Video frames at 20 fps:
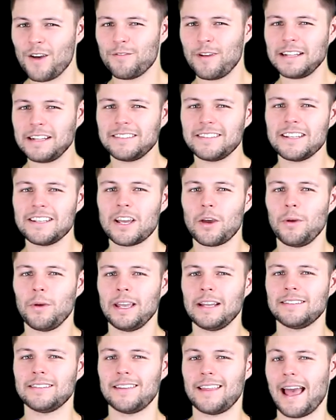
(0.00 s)
Fancy going
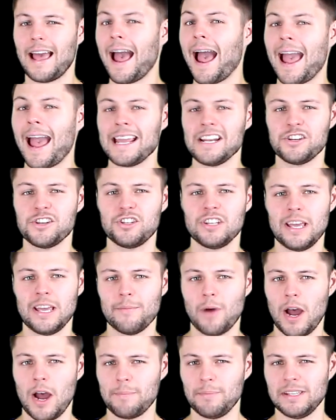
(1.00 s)
into the
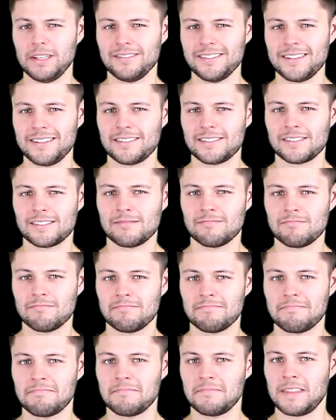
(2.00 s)
HDMI business?
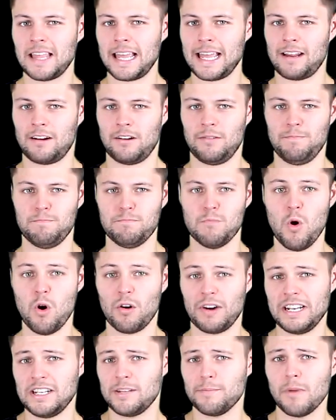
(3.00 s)
They are
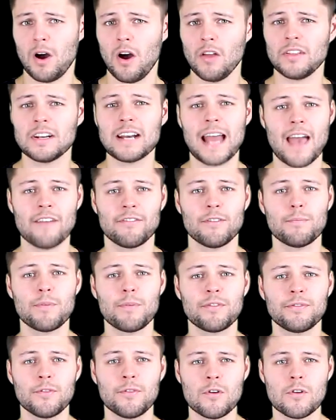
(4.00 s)
more in demand than ever
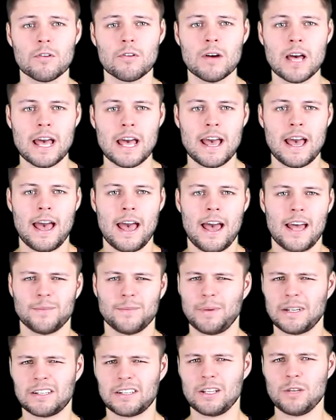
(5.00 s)
before,
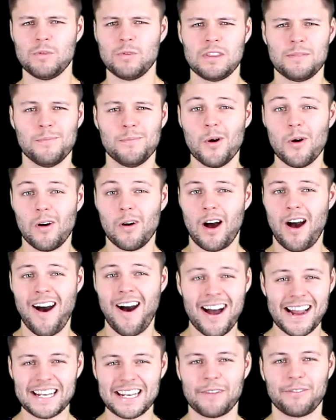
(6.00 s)
especially with more
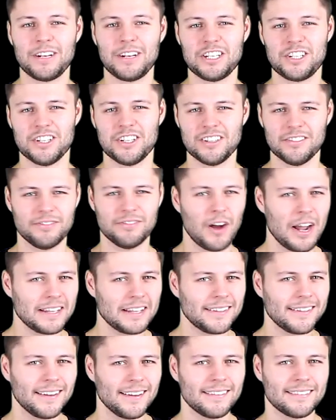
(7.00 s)
high-definition
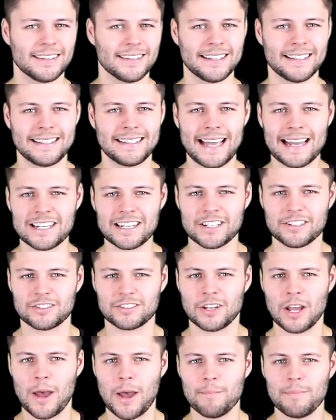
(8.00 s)
devices and
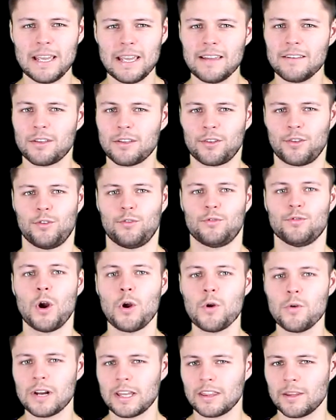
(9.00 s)
gadgets being
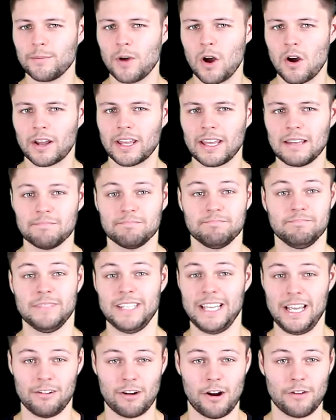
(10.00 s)
thrown at the market
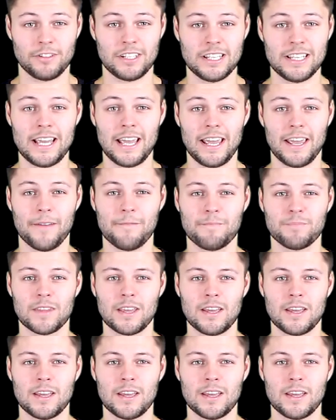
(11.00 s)
year after year.